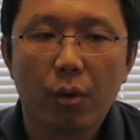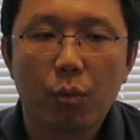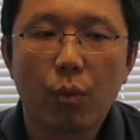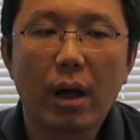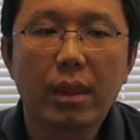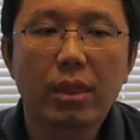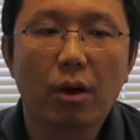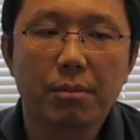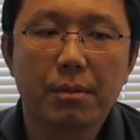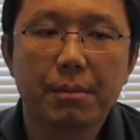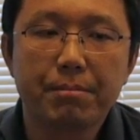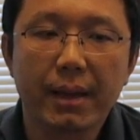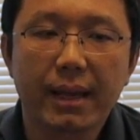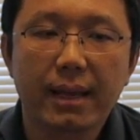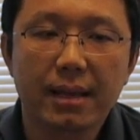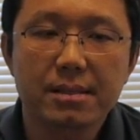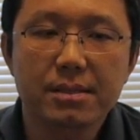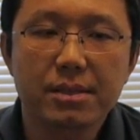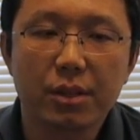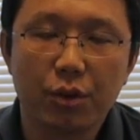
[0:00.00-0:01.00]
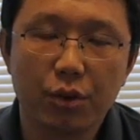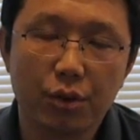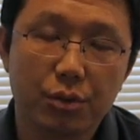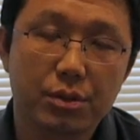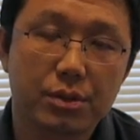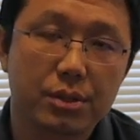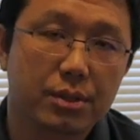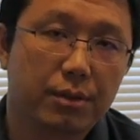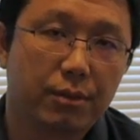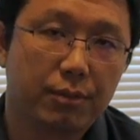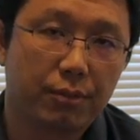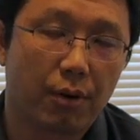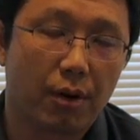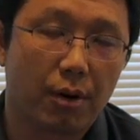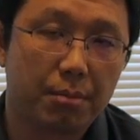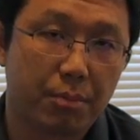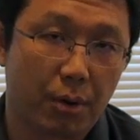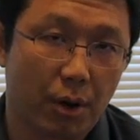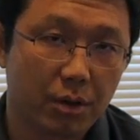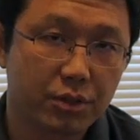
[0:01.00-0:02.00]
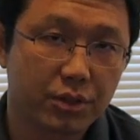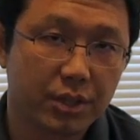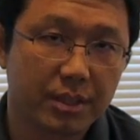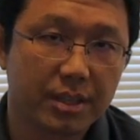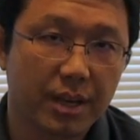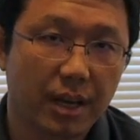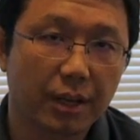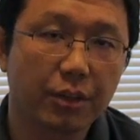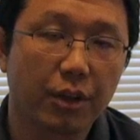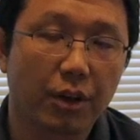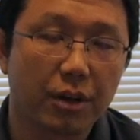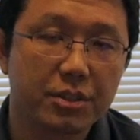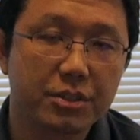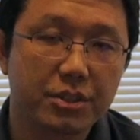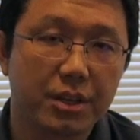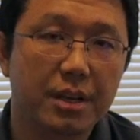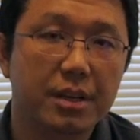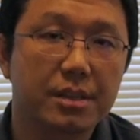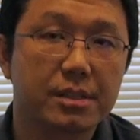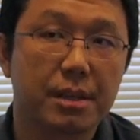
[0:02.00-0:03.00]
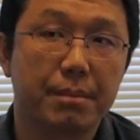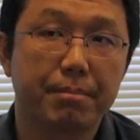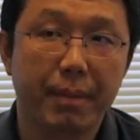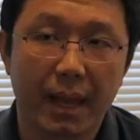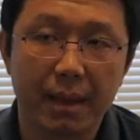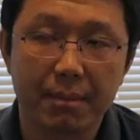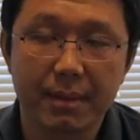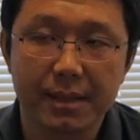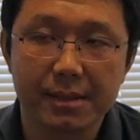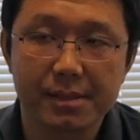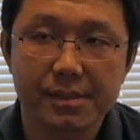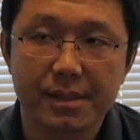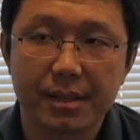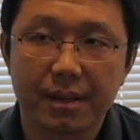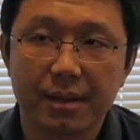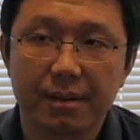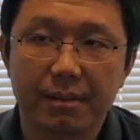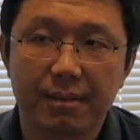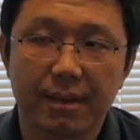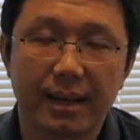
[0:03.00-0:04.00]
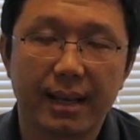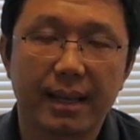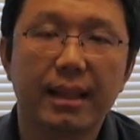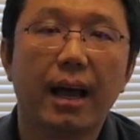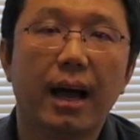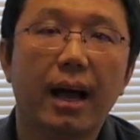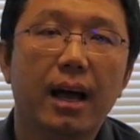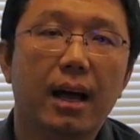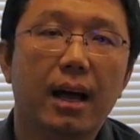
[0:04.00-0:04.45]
one of the biggest use for blockchain technology is the payment, right?